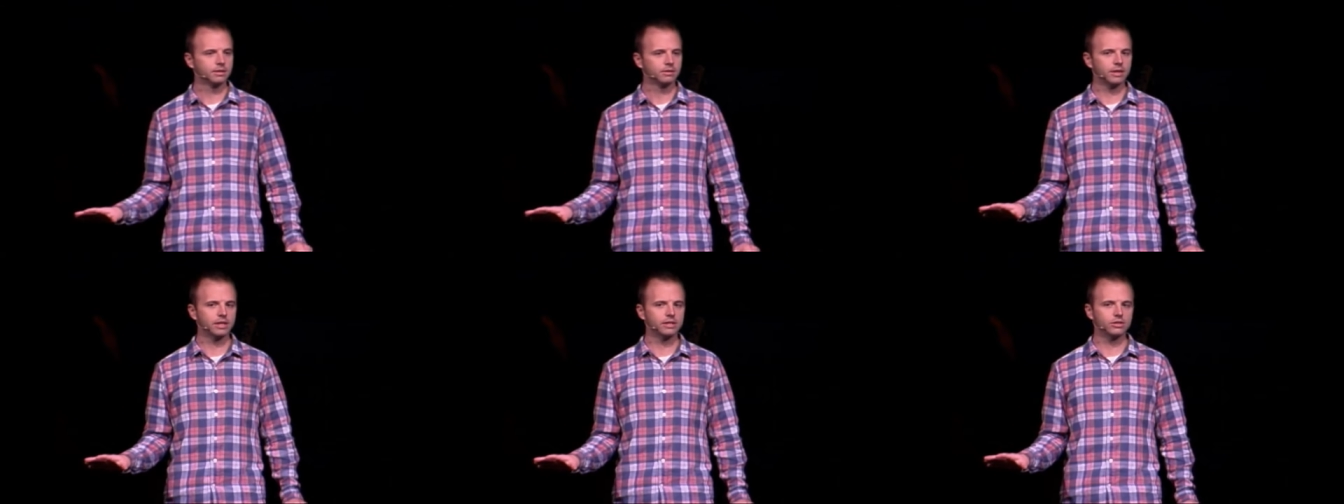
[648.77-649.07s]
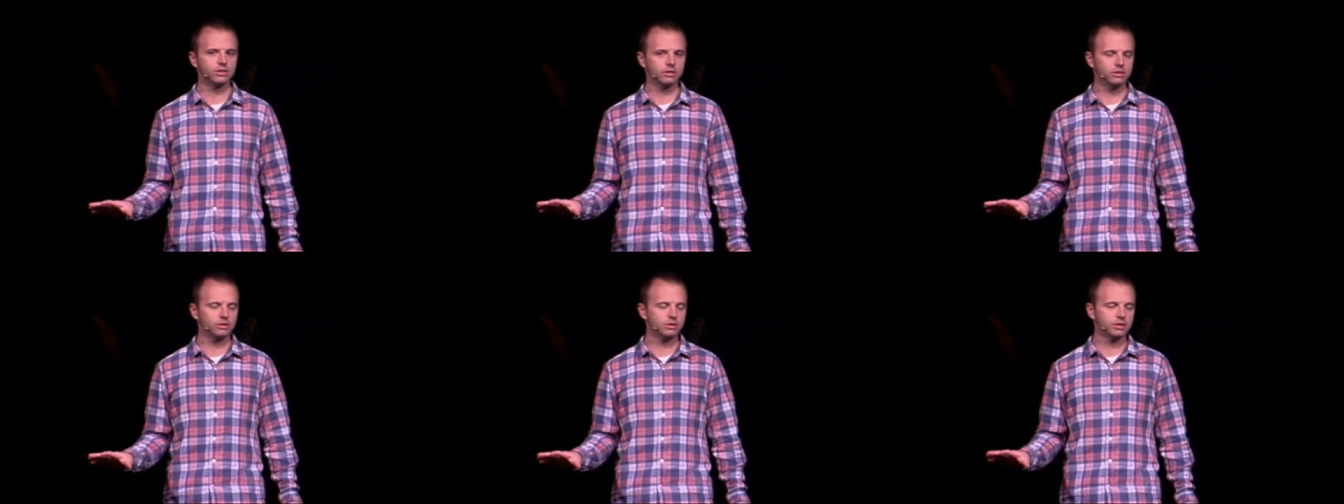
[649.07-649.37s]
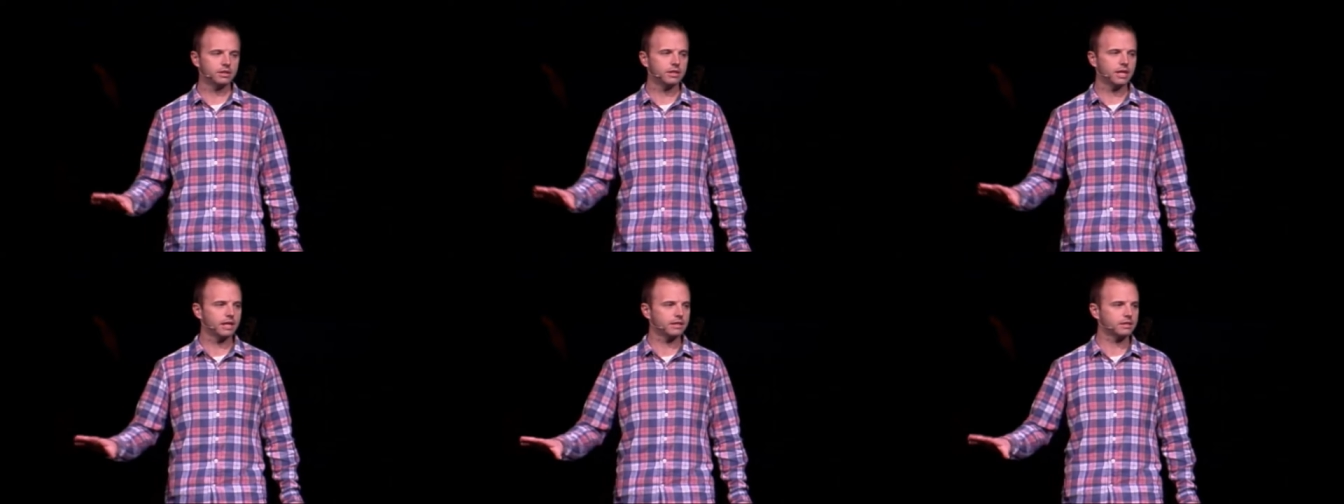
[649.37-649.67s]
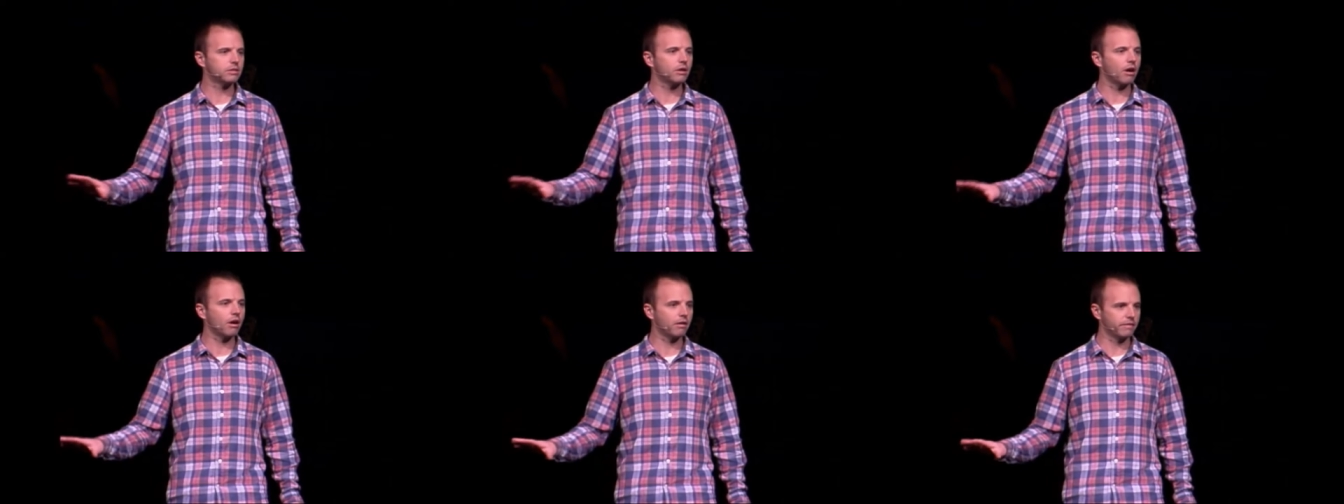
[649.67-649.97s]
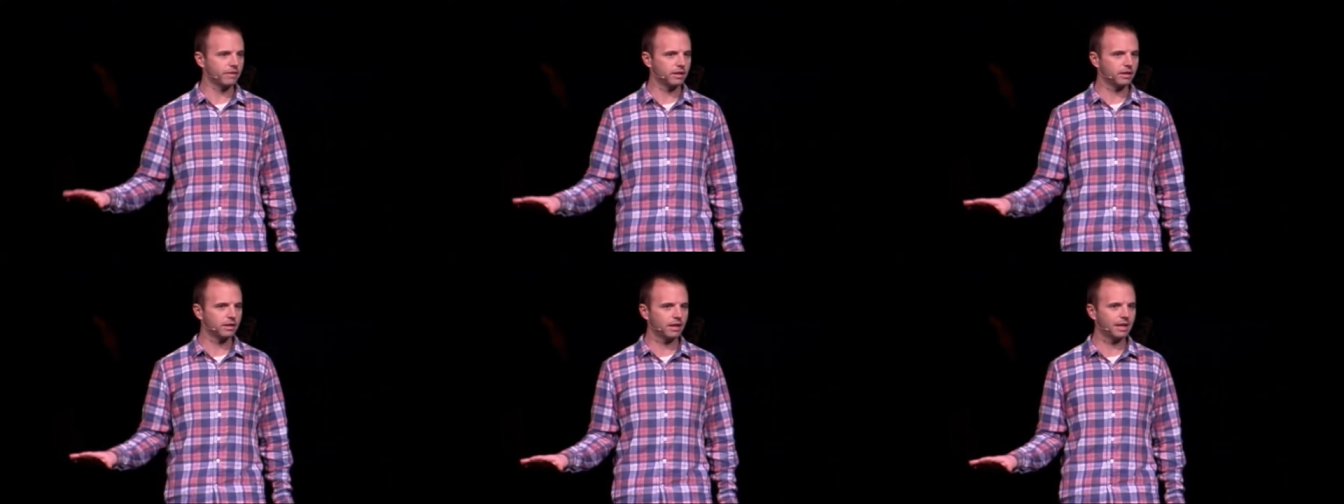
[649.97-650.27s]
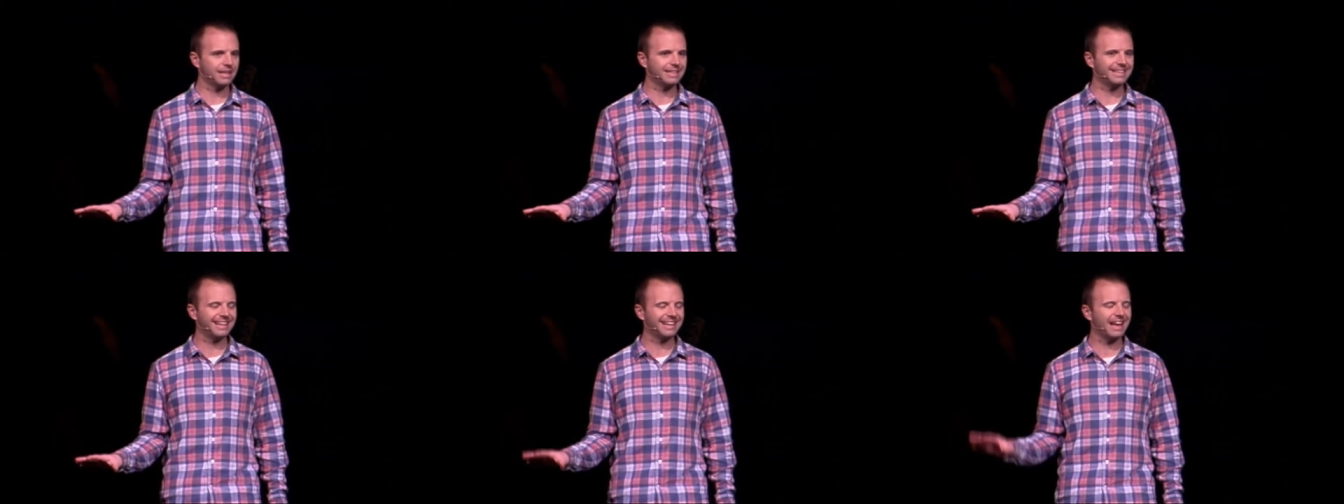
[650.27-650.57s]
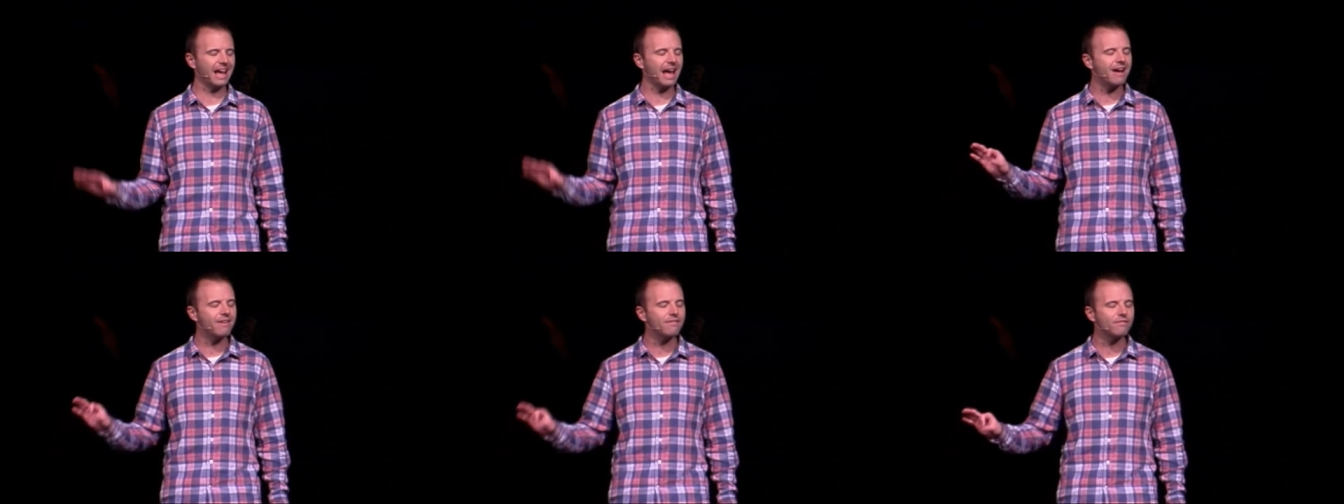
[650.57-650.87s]
Right? So she's not starving. And yet
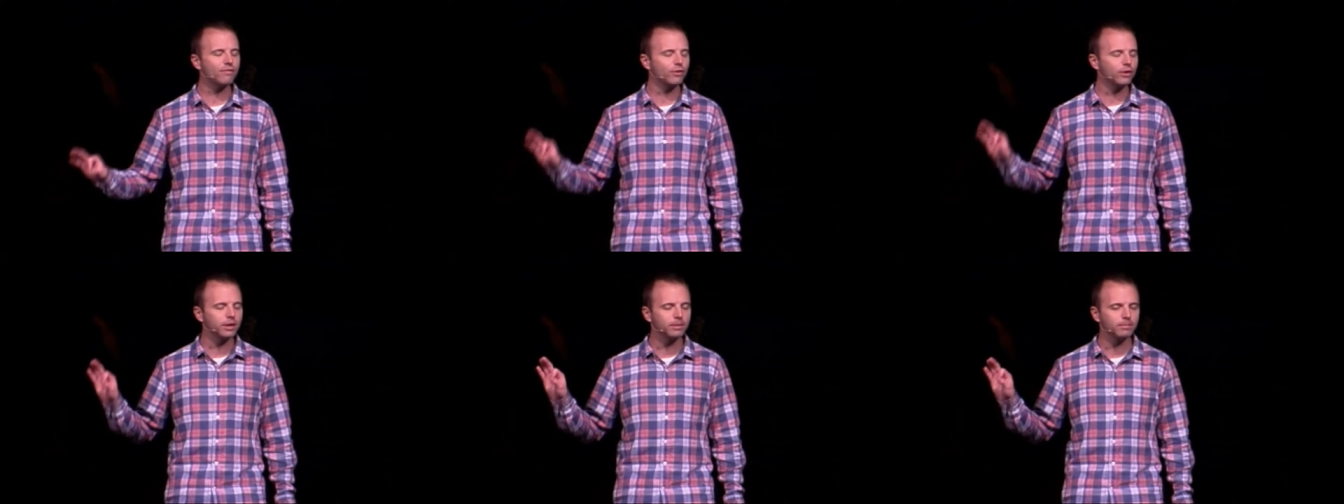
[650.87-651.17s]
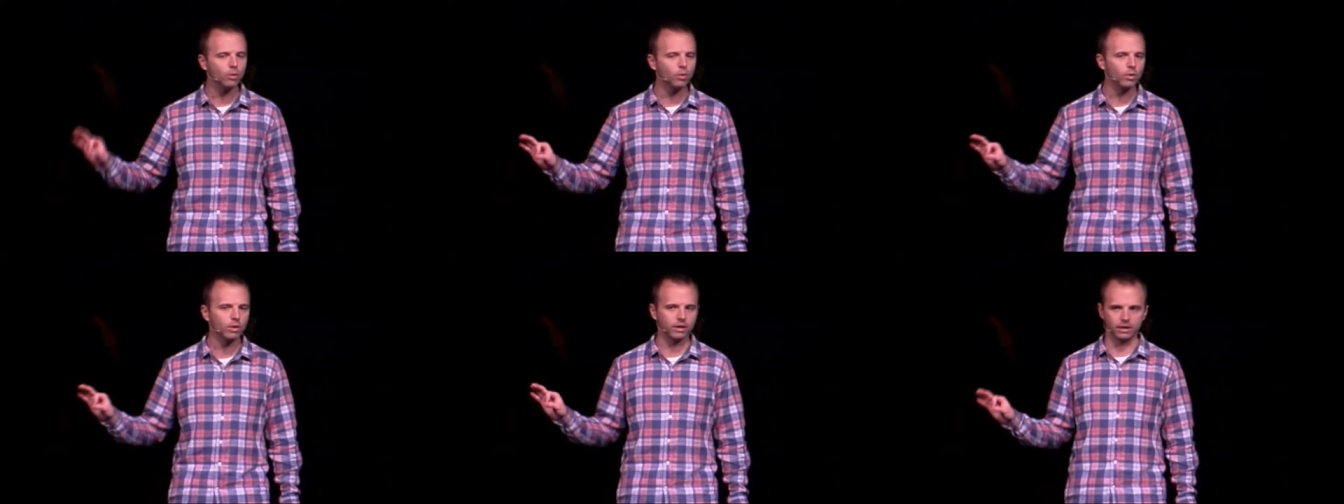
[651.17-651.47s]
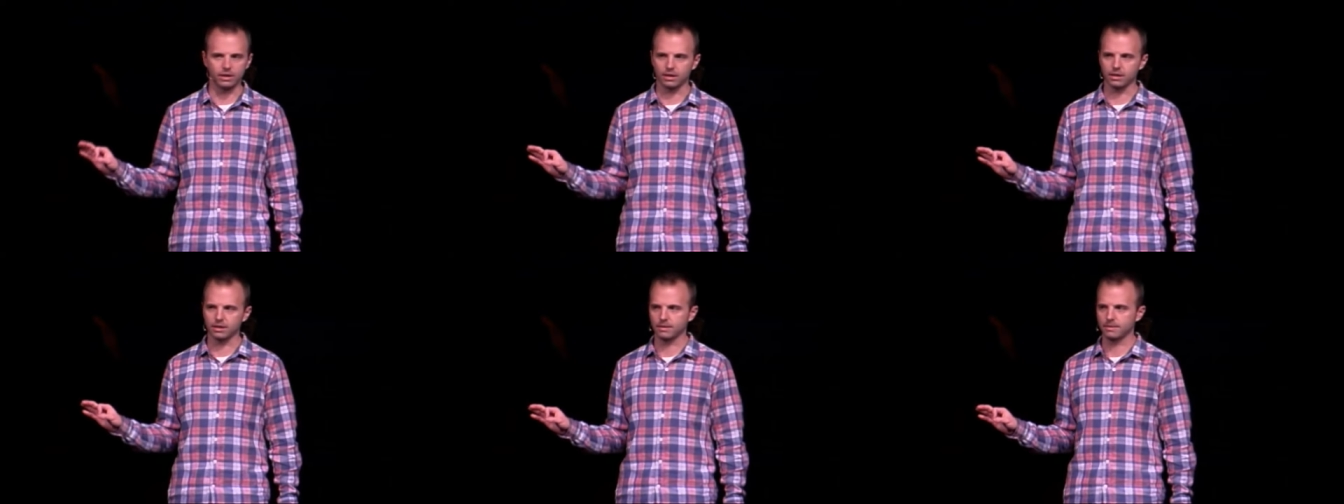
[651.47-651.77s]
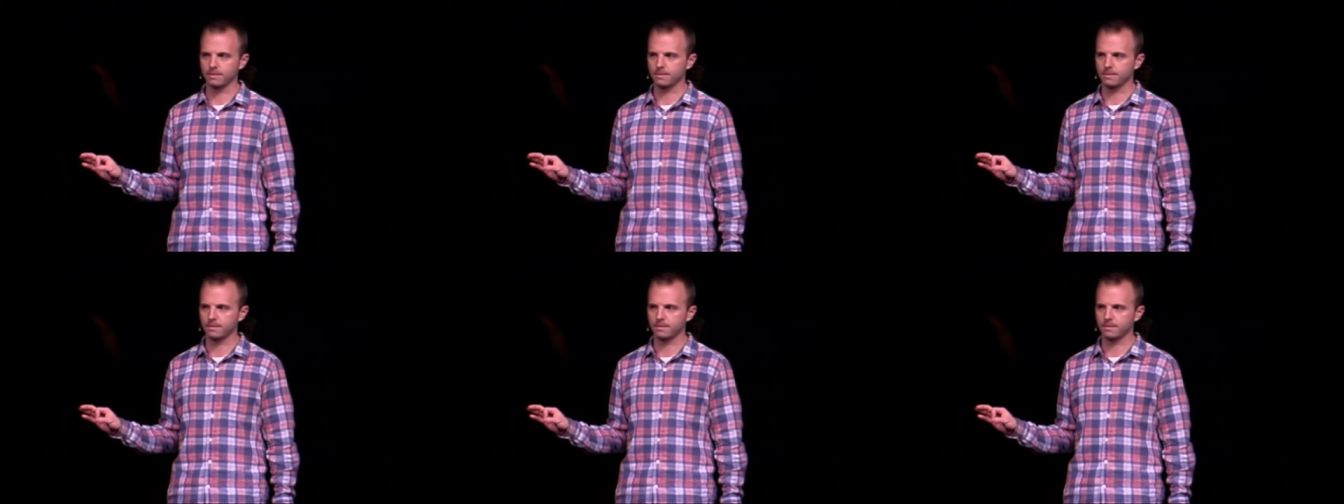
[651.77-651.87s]
every morning,